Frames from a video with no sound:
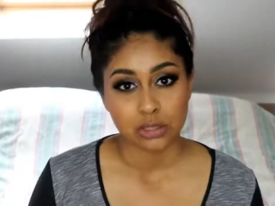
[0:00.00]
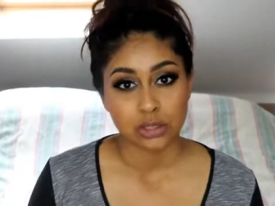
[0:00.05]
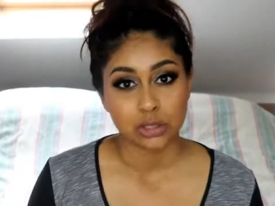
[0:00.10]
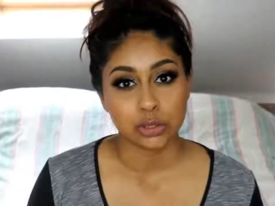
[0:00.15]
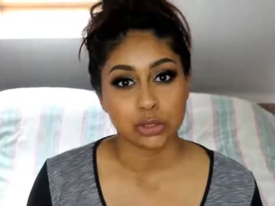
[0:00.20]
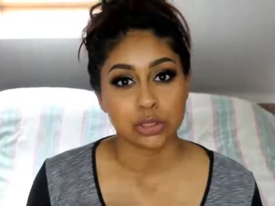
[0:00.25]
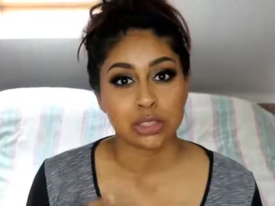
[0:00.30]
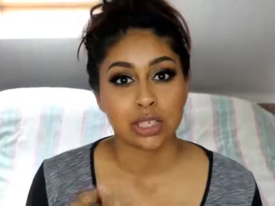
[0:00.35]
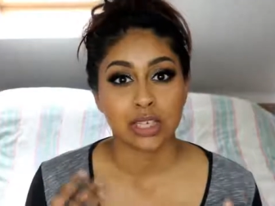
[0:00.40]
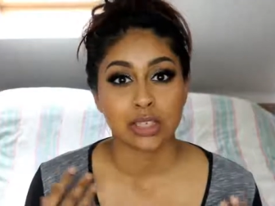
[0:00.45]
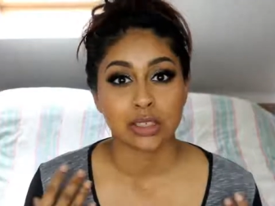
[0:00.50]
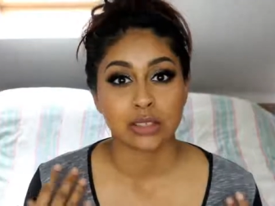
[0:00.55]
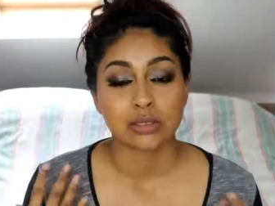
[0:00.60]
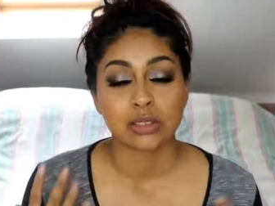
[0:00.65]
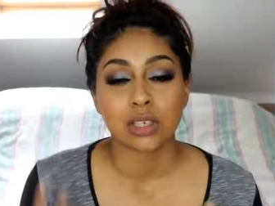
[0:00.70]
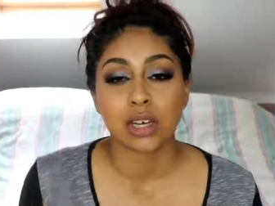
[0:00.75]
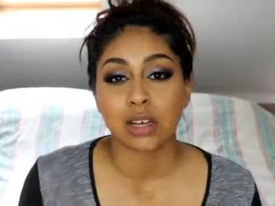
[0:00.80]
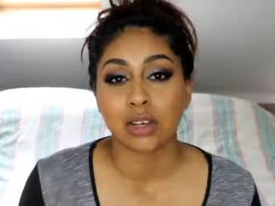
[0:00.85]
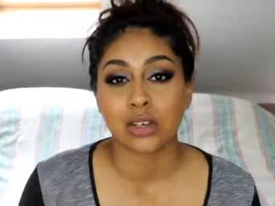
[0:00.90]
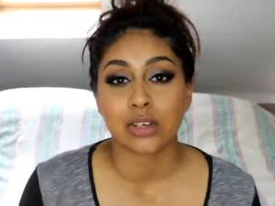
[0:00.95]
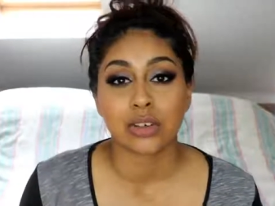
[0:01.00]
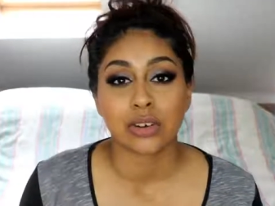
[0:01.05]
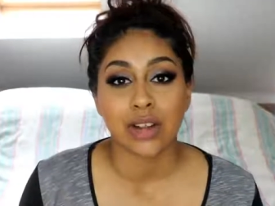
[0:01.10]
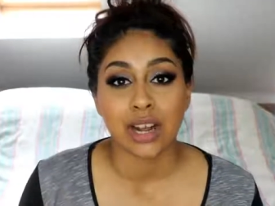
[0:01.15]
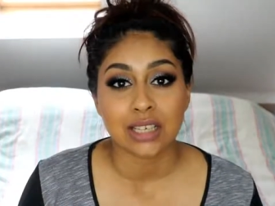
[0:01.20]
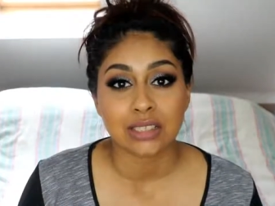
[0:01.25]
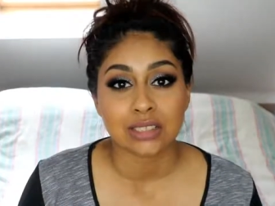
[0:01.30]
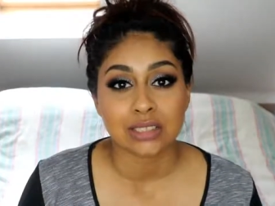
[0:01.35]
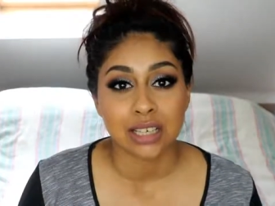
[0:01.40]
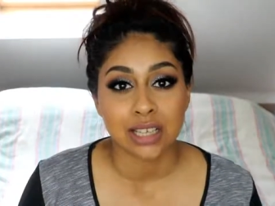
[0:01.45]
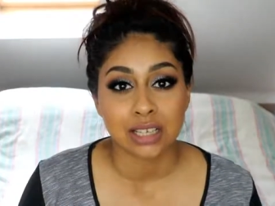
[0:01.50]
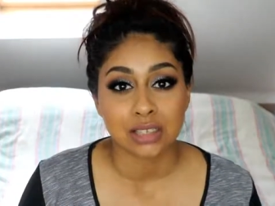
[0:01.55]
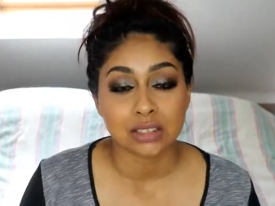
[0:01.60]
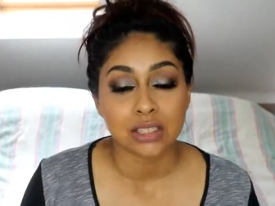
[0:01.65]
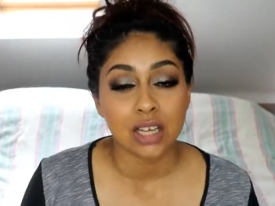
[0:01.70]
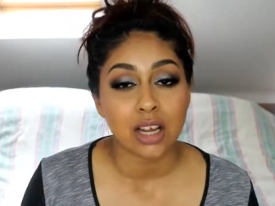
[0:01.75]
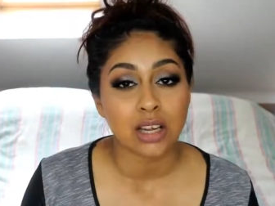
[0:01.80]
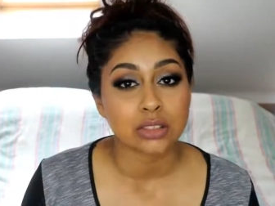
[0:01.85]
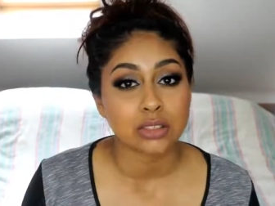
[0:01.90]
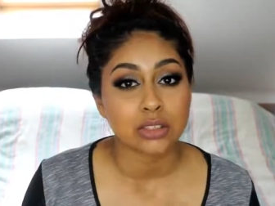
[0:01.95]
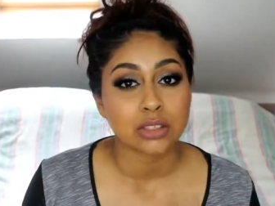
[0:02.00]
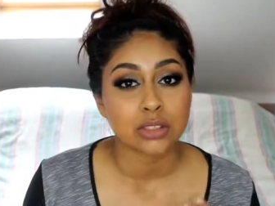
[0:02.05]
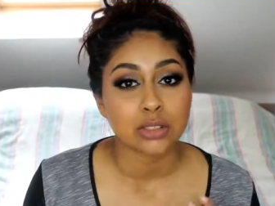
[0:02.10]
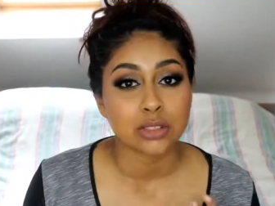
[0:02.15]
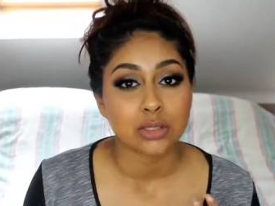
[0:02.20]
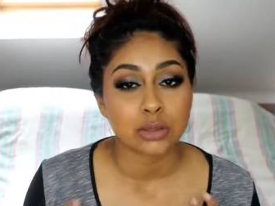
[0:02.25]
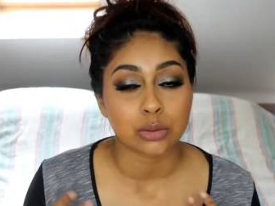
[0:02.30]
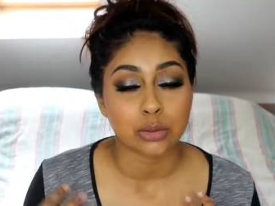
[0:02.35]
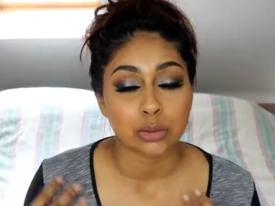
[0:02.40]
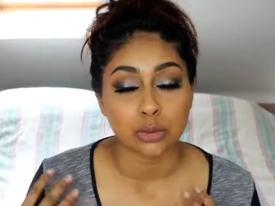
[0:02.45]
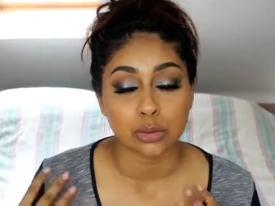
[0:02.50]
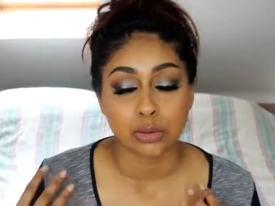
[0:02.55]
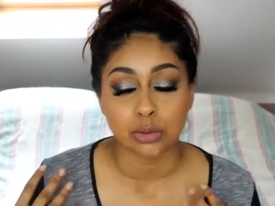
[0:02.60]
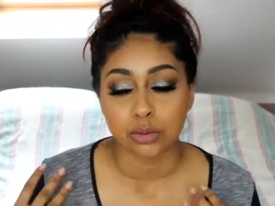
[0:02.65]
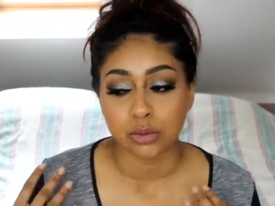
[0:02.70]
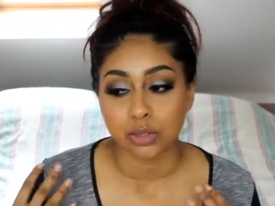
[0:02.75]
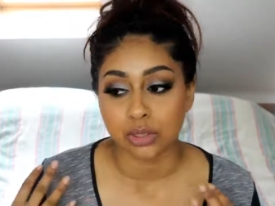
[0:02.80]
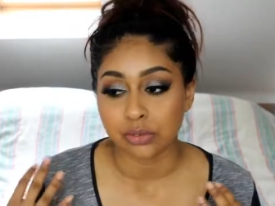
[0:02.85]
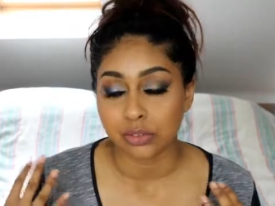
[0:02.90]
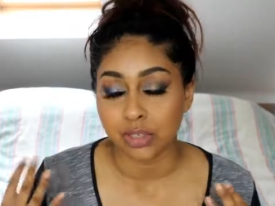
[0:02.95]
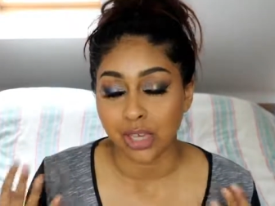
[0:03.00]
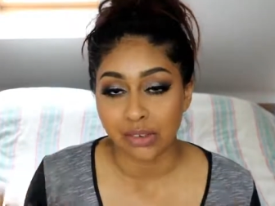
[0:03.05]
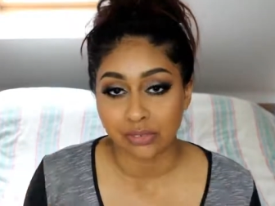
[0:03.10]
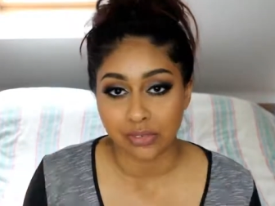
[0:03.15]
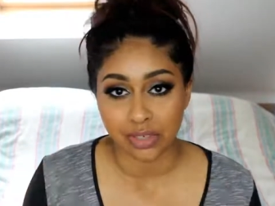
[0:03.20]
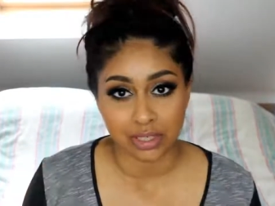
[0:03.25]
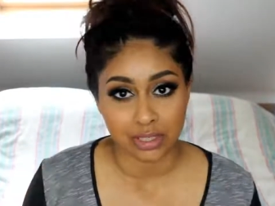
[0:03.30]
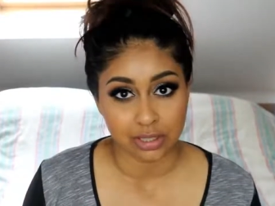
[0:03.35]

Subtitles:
to kind of colour correct their darkness, or if you have